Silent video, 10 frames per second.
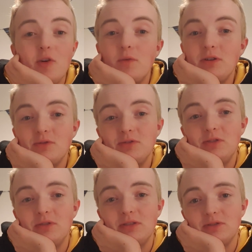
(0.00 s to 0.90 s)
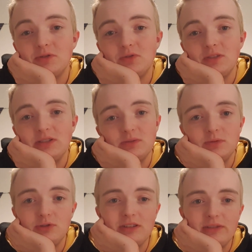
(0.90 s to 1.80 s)
We all knew that the Tories were
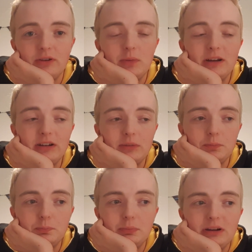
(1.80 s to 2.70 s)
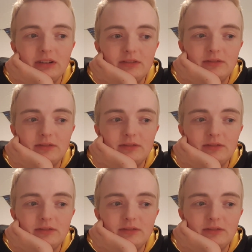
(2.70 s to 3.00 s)
transphobic, but